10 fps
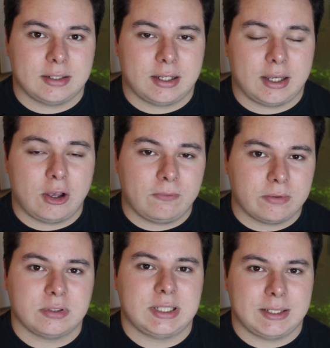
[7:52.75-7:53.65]
a
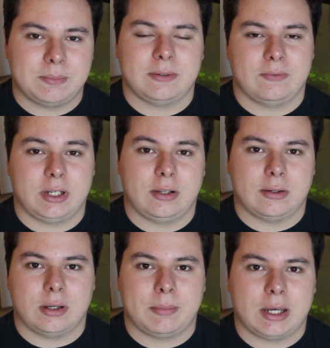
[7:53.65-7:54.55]
helpful tip
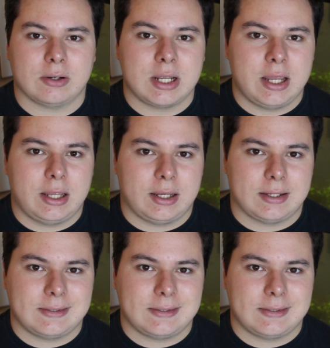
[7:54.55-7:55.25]
video about uh,